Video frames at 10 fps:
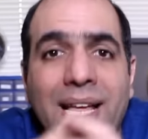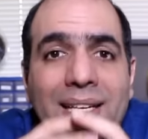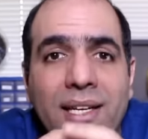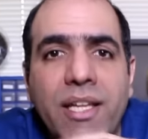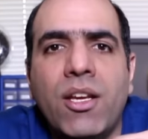
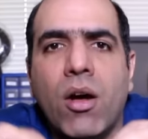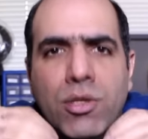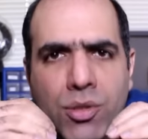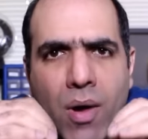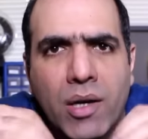That link
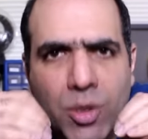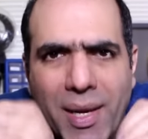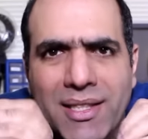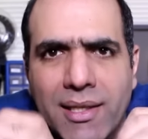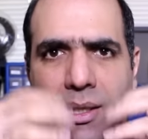also
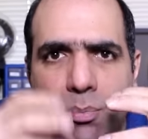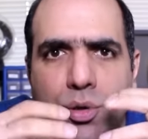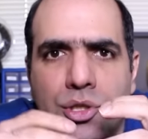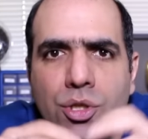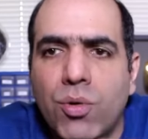automatically
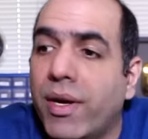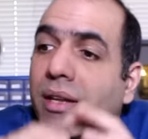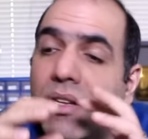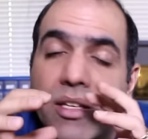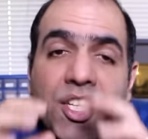puts you
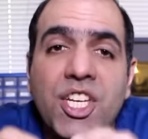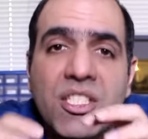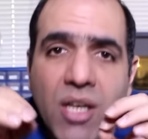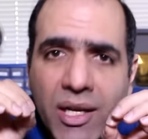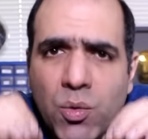in the
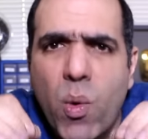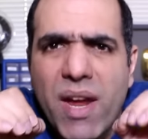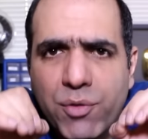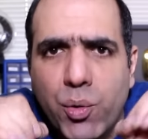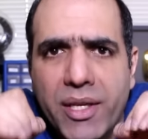Keysight
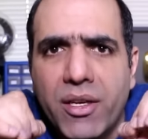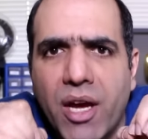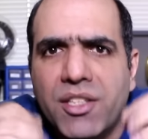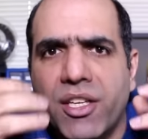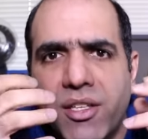Wave twenty
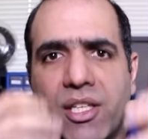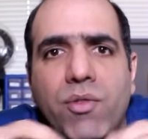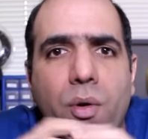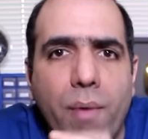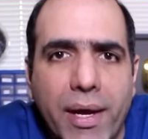nineteen
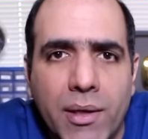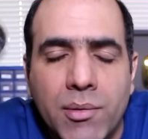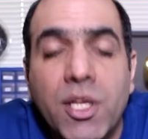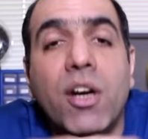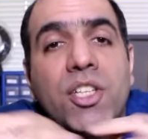giveaway.
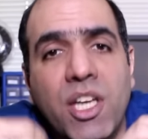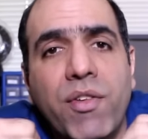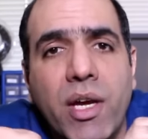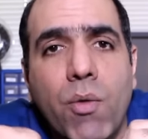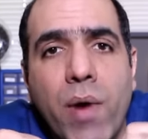They are
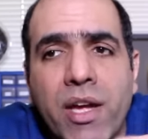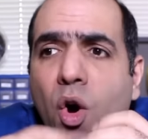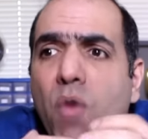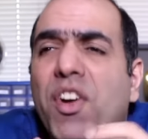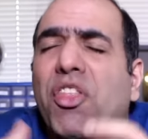giving away
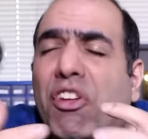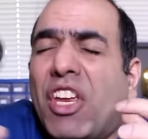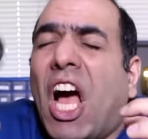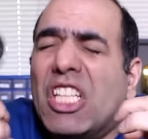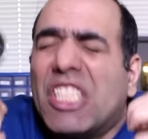over
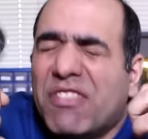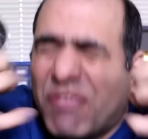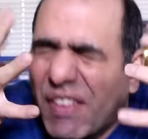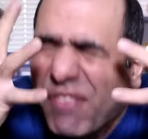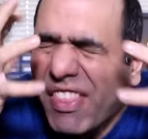three hundred
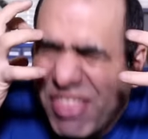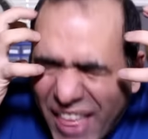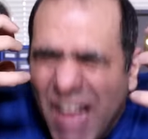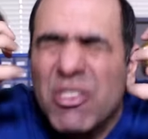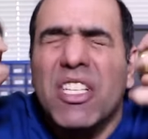fifty
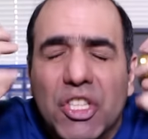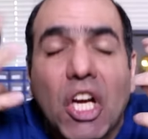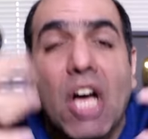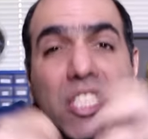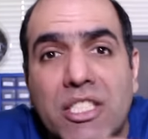thousand
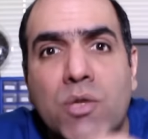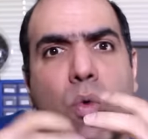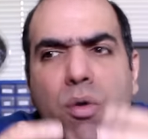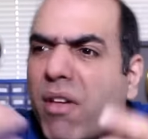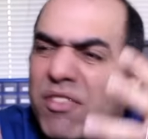dollars
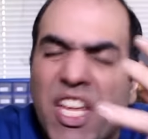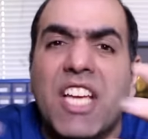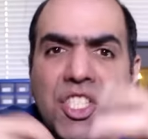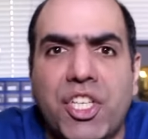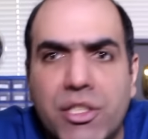worth of
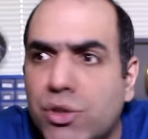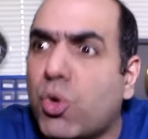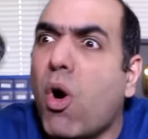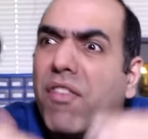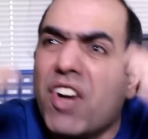test gear
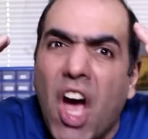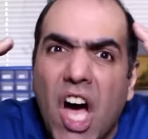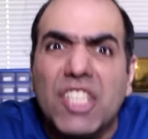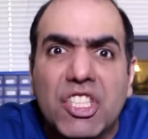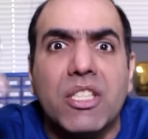to over one
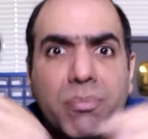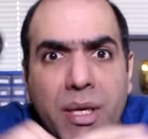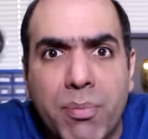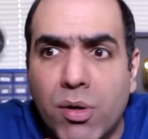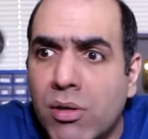hundred
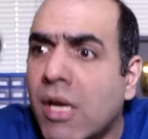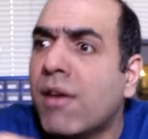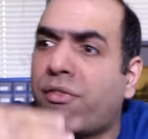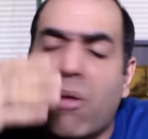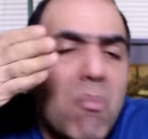people
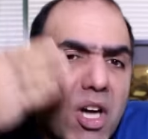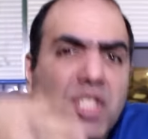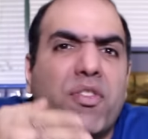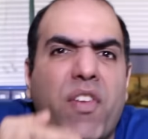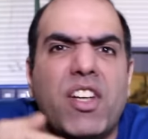from
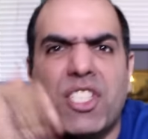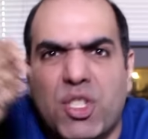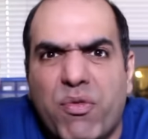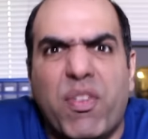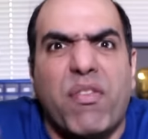March first
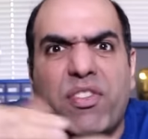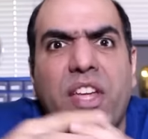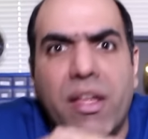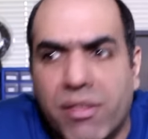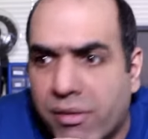to
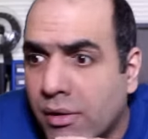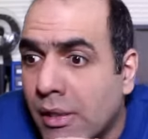fifteenth.